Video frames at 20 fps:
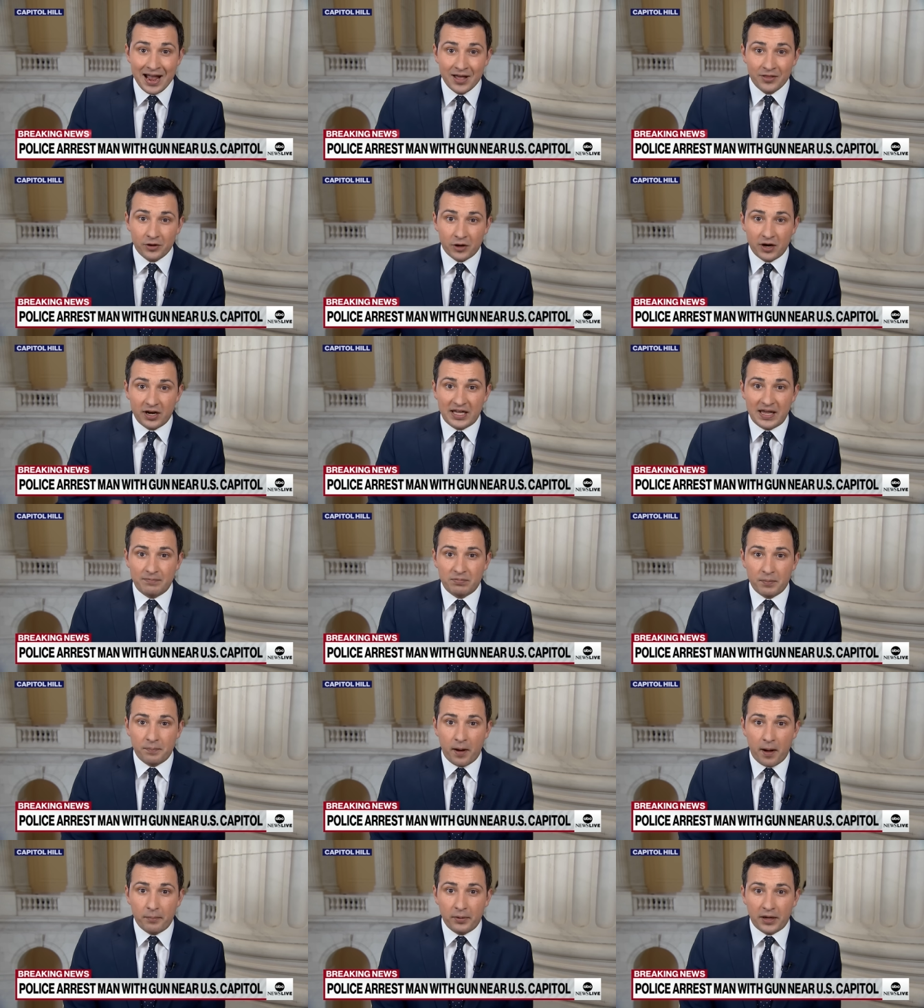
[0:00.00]
they're going to keep the
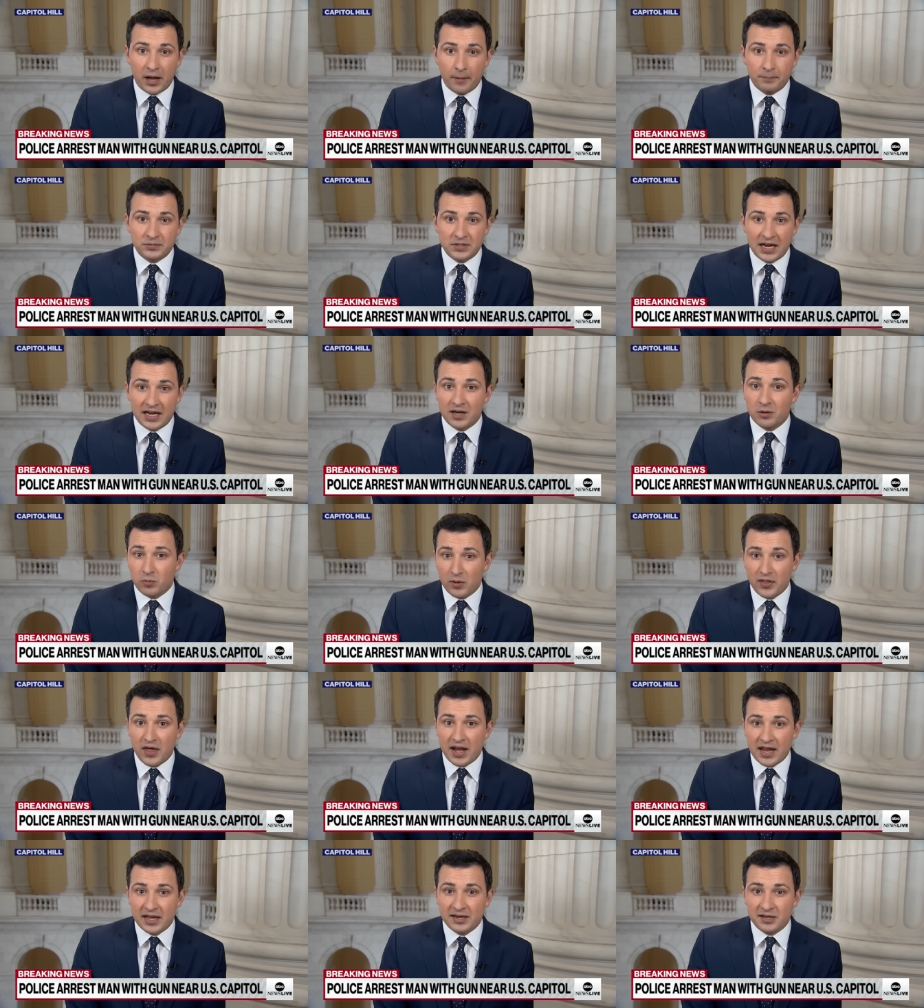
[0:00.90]
public updated
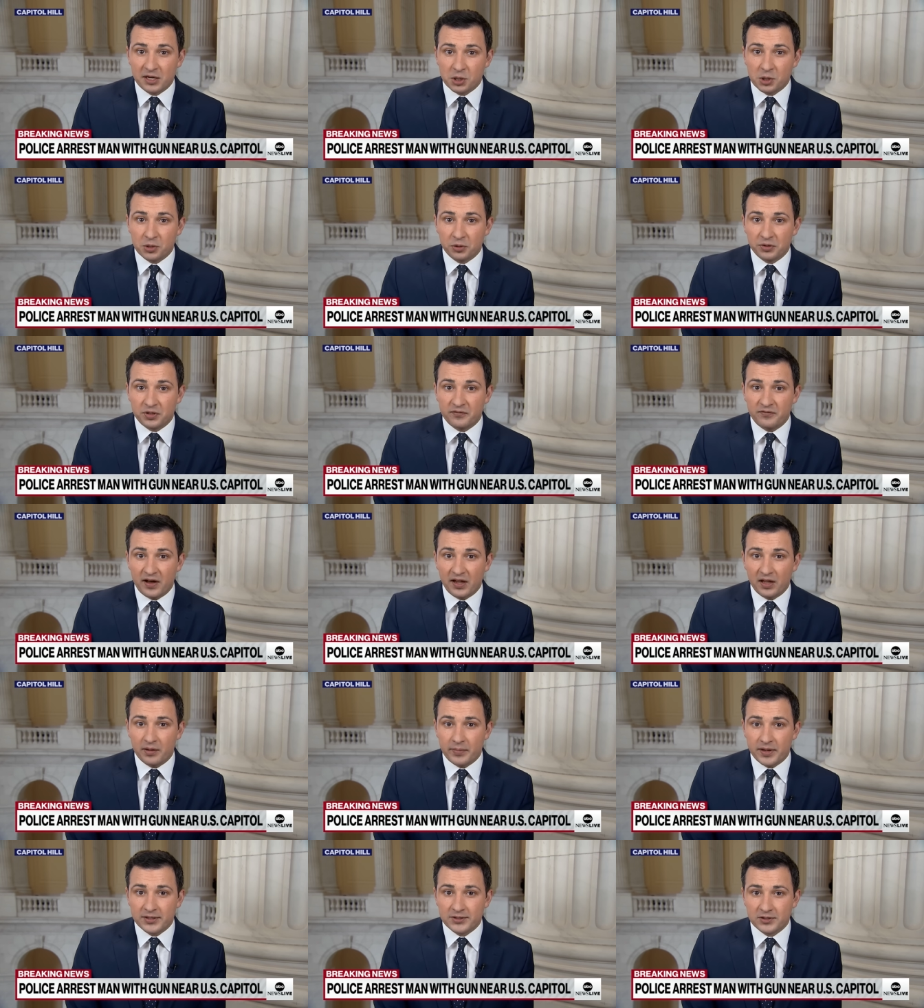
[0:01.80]
with any additional
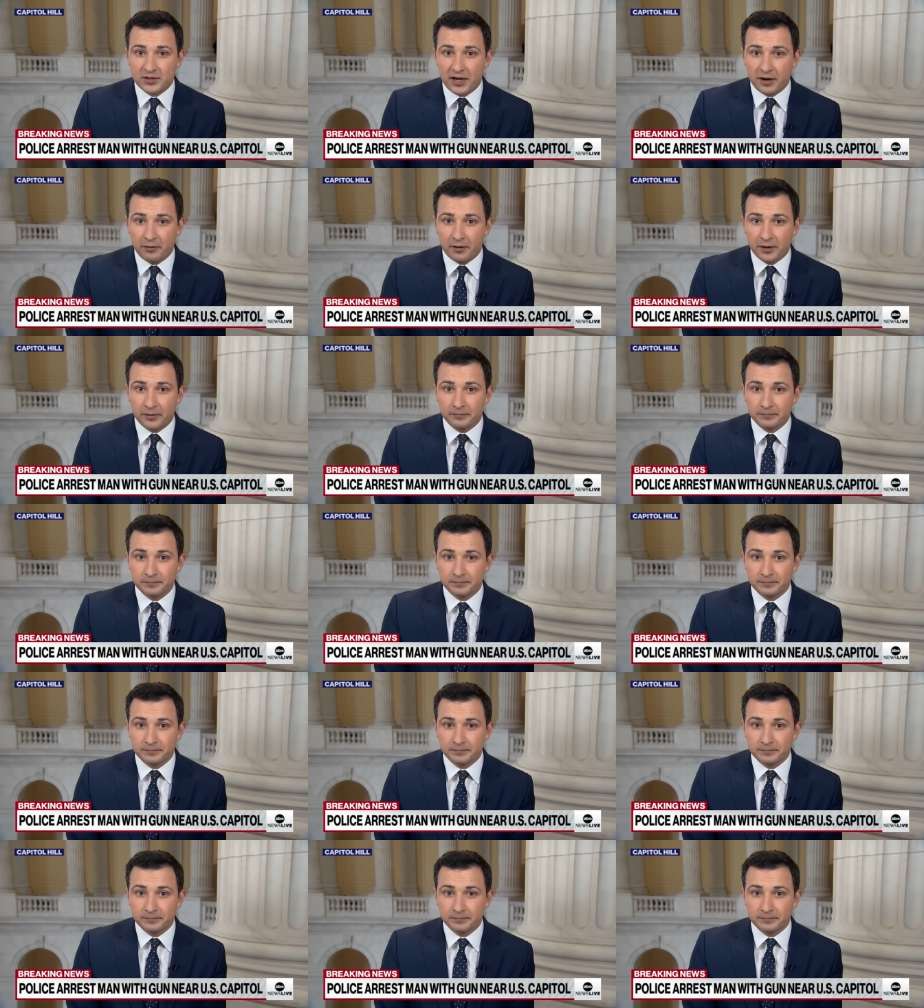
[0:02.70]
developments. Kira.